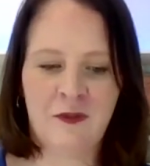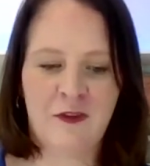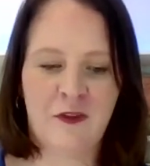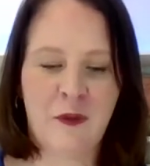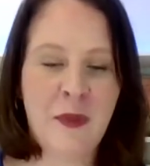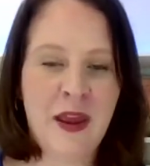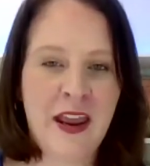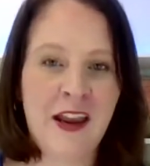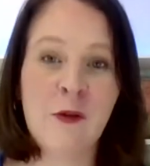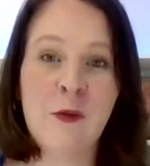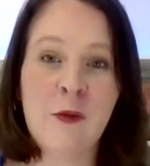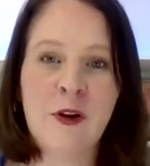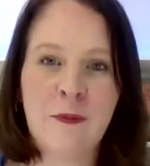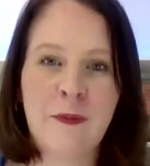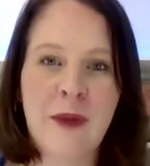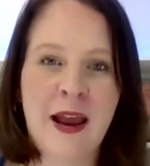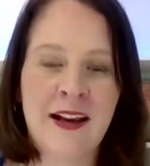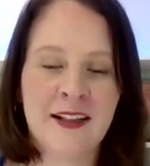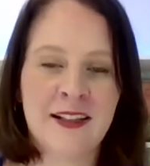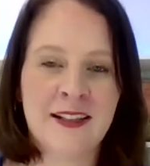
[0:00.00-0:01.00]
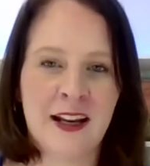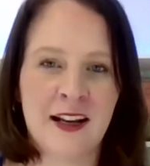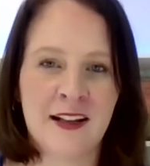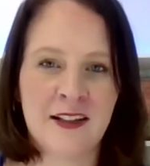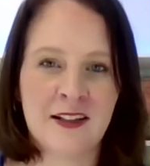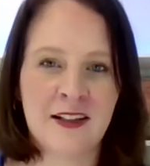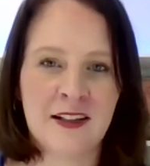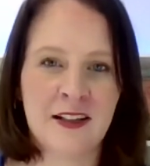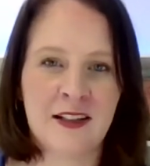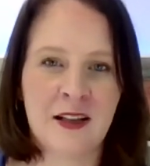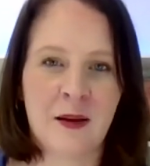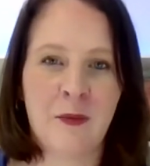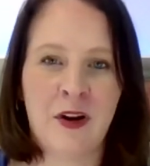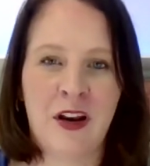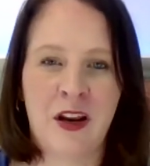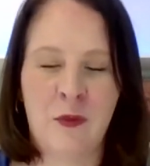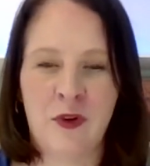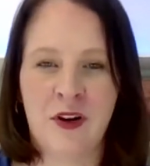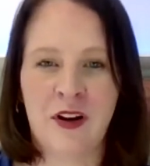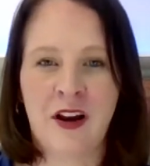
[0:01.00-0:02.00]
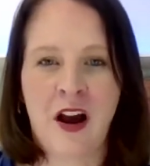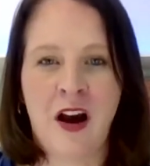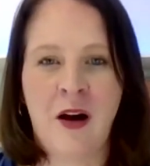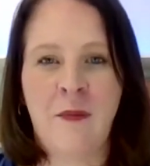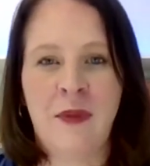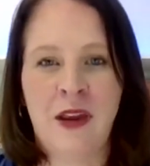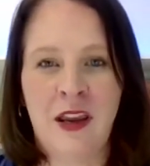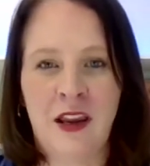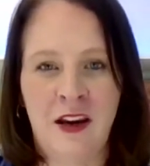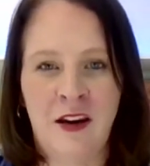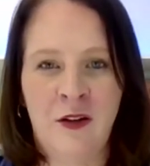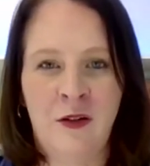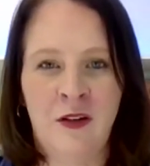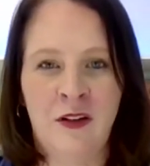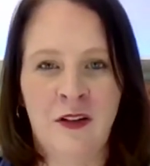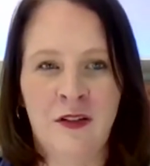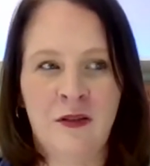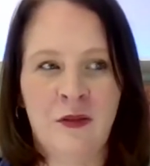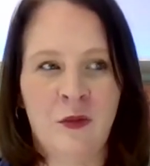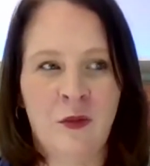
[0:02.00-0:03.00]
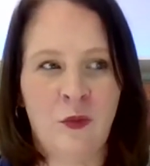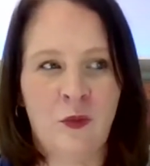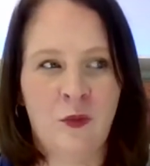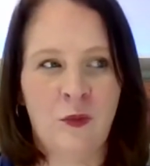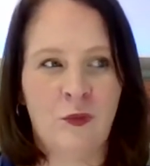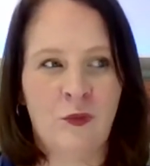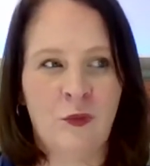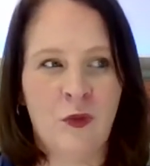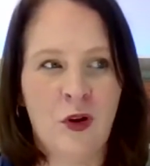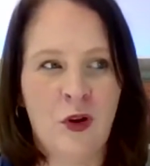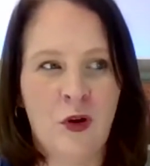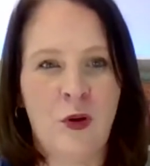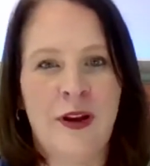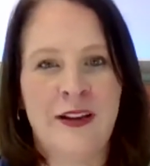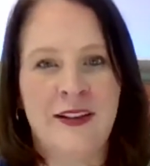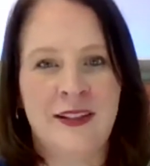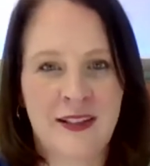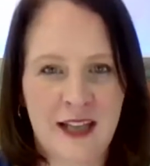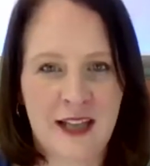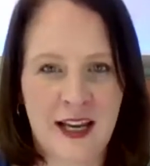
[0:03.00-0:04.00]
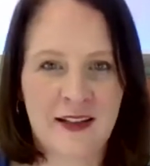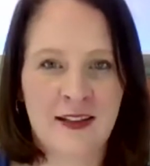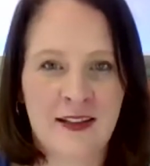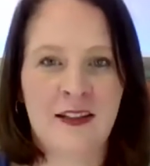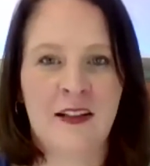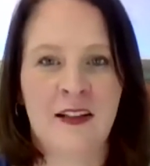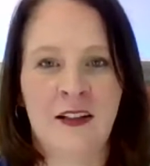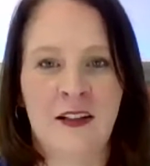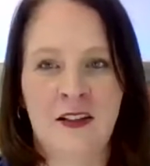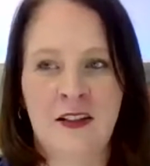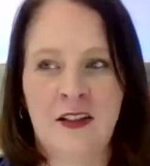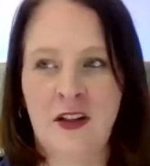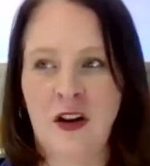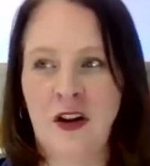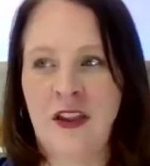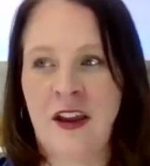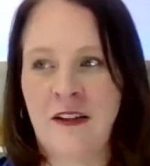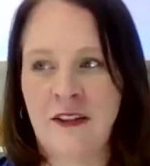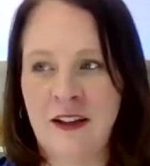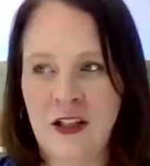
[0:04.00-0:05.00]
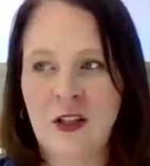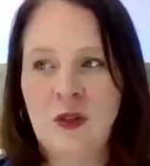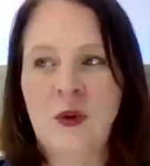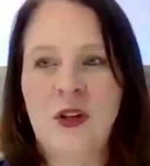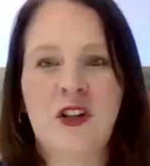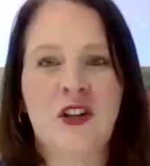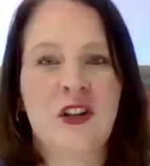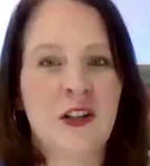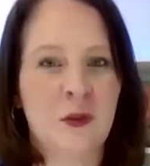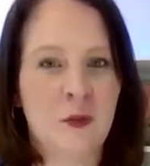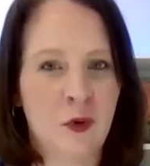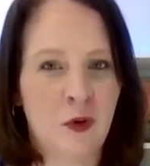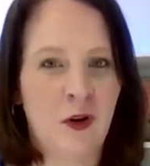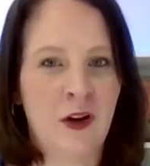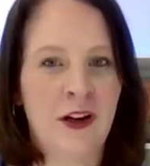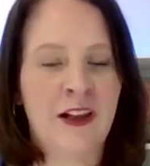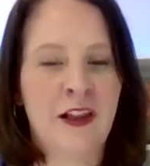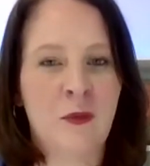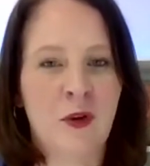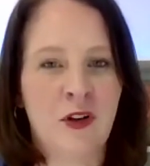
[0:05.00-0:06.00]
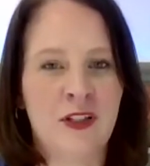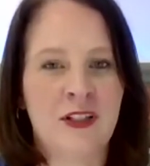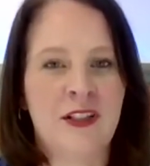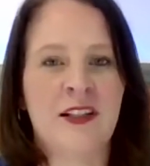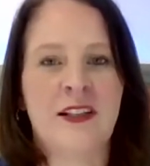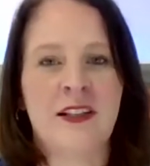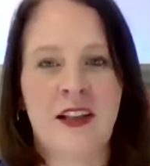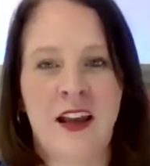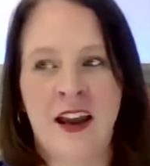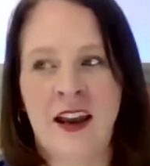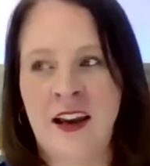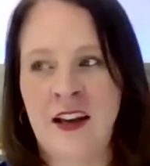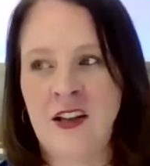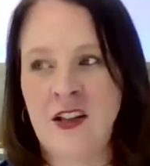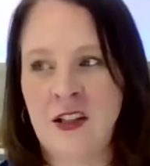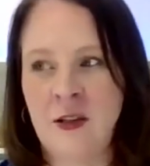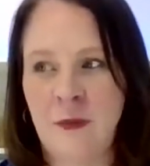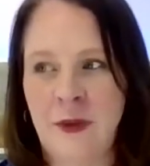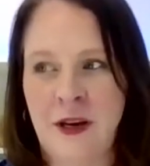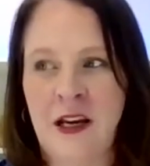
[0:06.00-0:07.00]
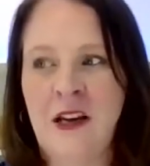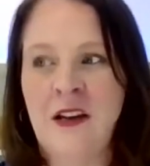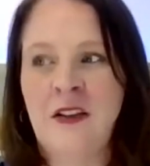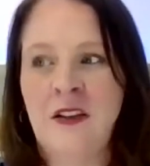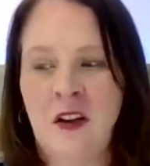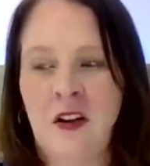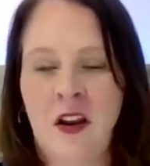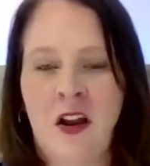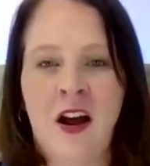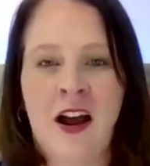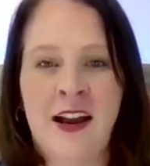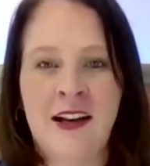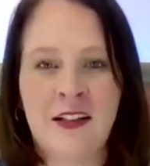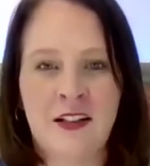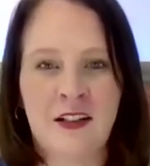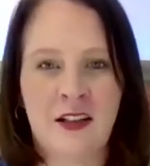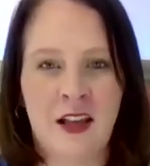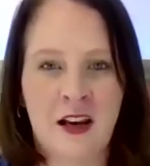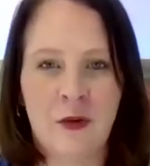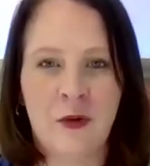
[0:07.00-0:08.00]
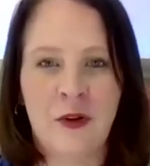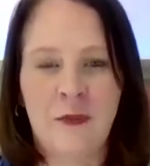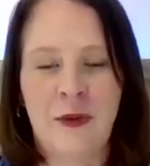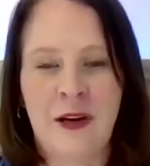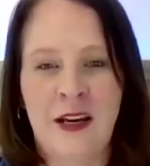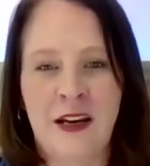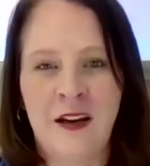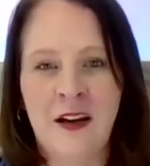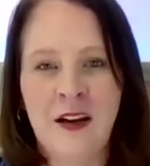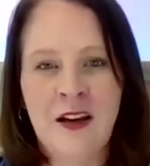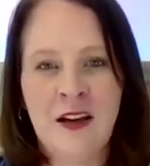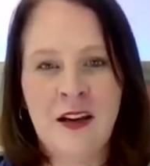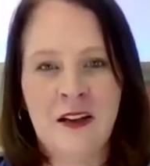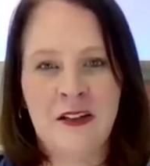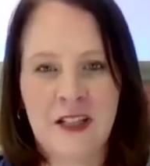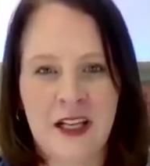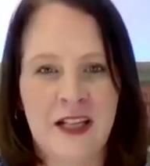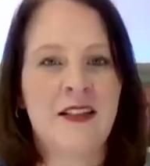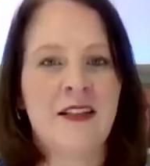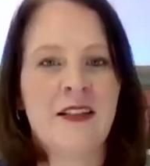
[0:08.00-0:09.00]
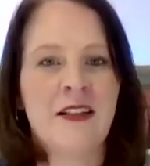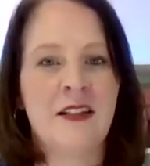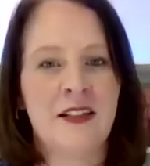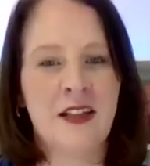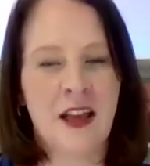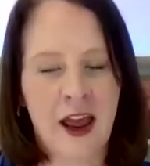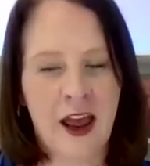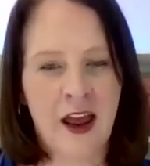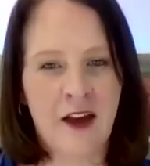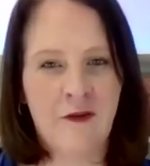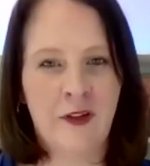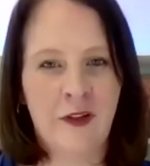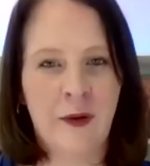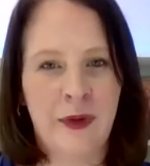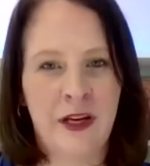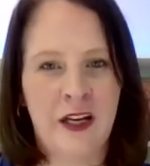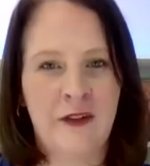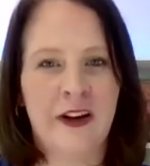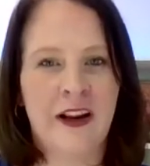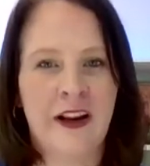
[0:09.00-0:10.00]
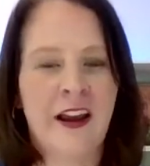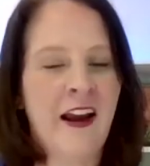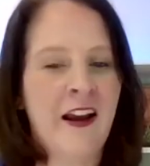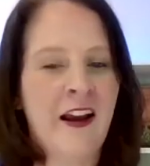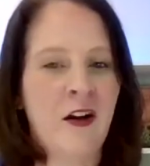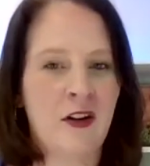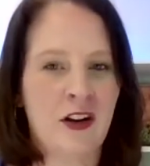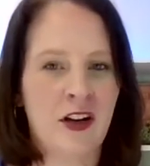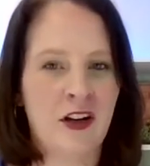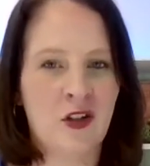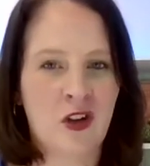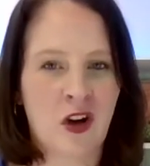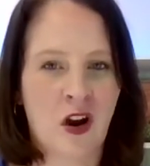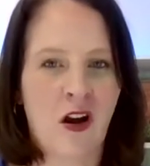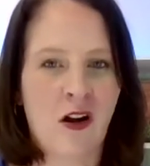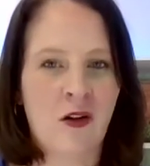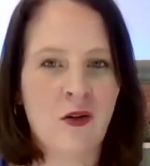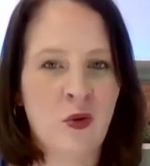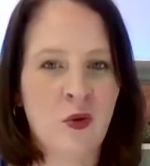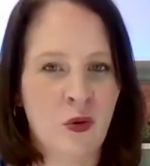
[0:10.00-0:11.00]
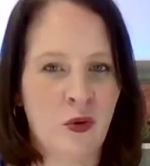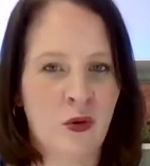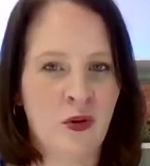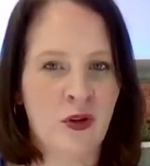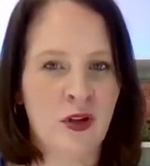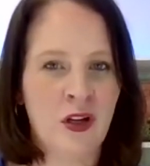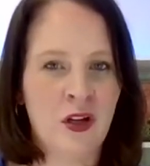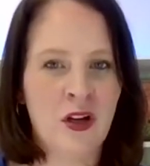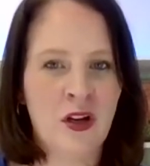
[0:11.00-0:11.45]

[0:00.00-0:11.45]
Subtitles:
me, it would make sense that somebody would come in who is destined, their intuition is pulling them onto stage to be in the light, that it would be destined to have a bit of a chaotic childhood,